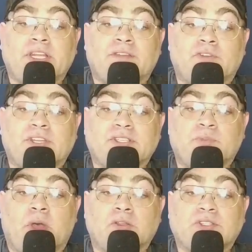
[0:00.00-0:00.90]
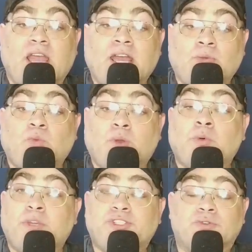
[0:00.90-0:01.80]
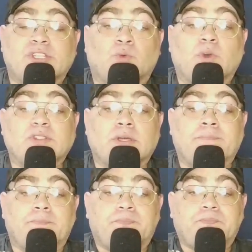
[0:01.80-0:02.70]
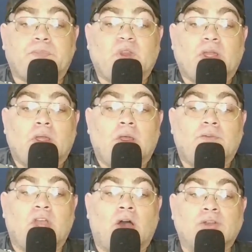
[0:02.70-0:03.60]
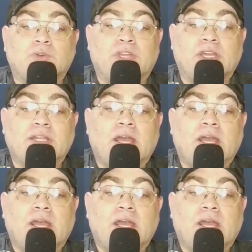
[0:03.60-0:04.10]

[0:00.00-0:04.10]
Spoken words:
for these spells, and we will be choosing Wisdom. They also get